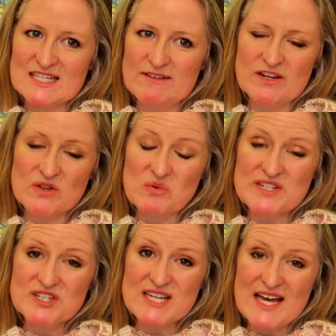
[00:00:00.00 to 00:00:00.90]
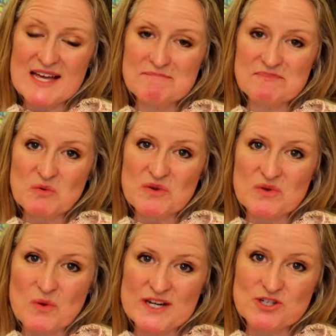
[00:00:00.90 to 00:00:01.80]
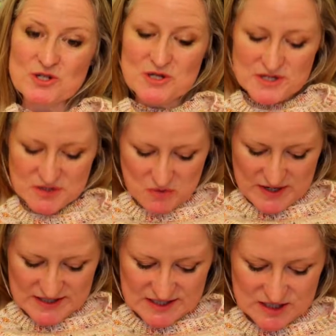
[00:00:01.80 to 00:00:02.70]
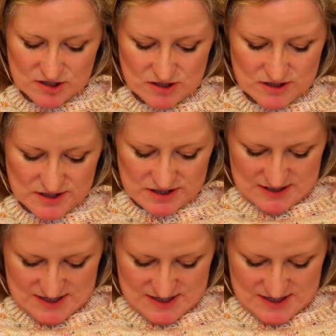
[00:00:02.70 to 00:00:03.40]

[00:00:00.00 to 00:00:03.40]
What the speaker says: even in the wintertime with a white shirt, a white t-shirt,